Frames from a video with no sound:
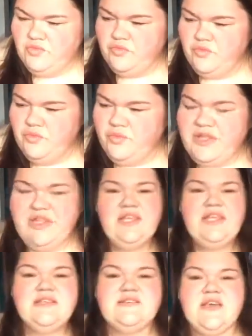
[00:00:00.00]

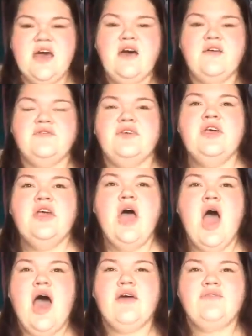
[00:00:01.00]
release of
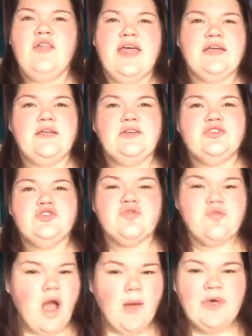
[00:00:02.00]
like
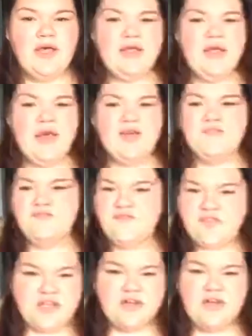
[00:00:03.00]
trauma, of
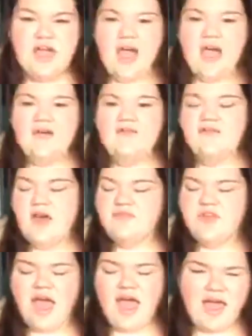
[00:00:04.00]
fear, of
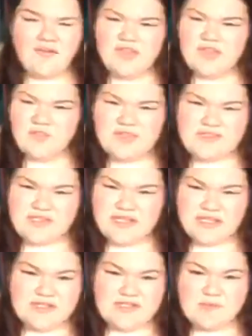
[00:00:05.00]
not having one's
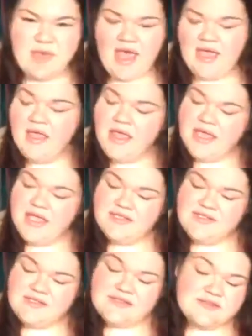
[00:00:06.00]
needs met, because
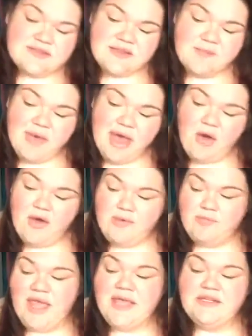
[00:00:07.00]
this isn't about
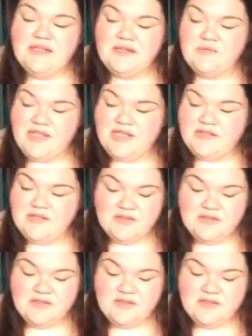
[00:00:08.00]
abandonment.